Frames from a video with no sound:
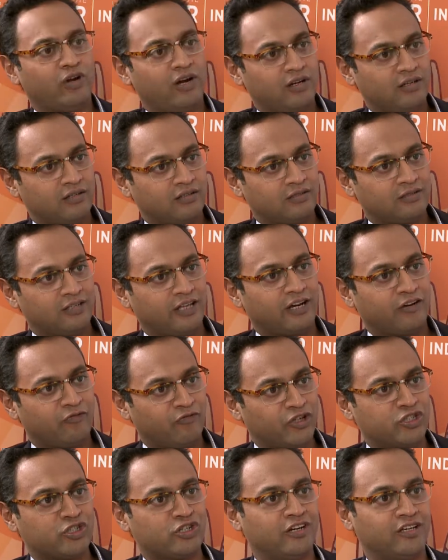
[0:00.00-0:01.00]
a
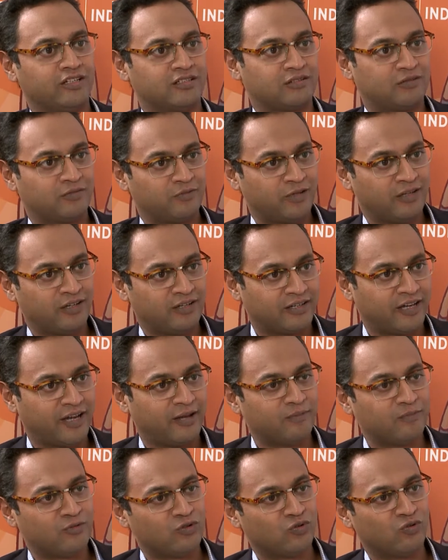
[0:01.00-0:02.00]
wish list when it
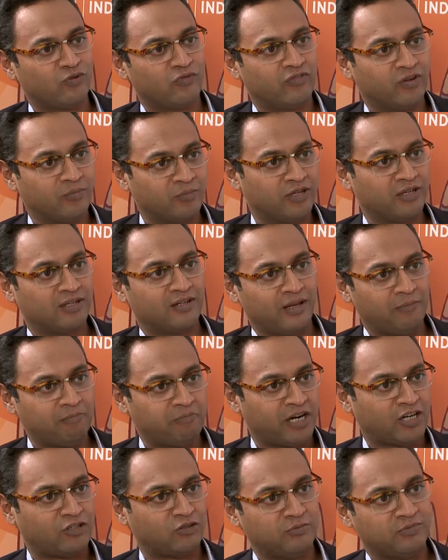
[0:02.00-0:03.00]
came to women
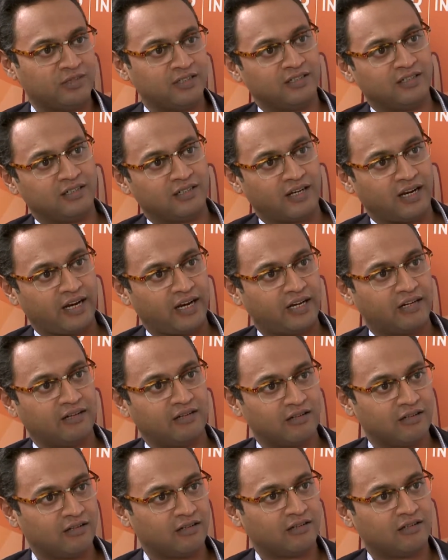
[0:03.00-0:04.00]
empowerment
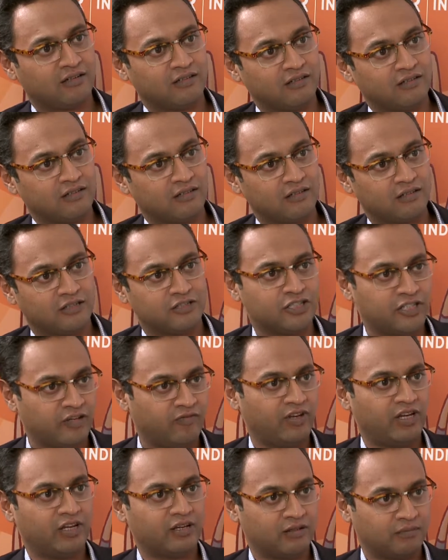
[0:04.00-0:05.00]
and
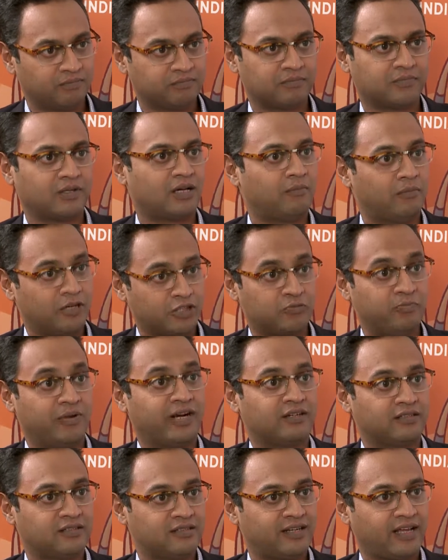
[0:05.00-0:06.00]
achieving a much
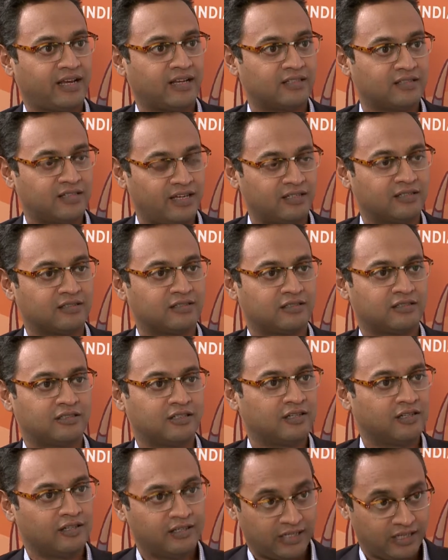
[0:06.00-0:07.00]
better status
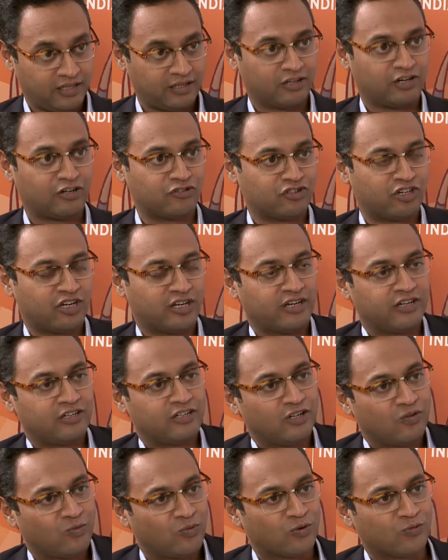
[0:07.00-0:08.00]
in a country like
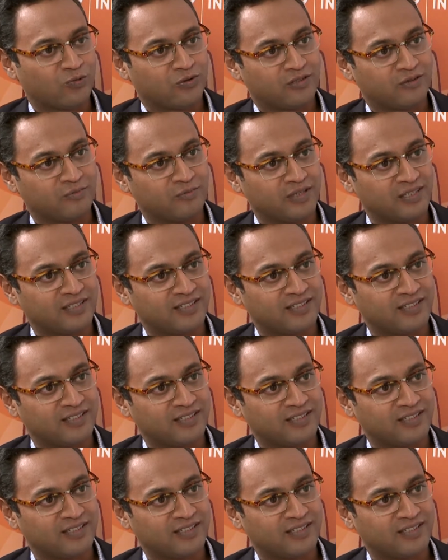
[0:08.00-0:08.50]
India, what would it be?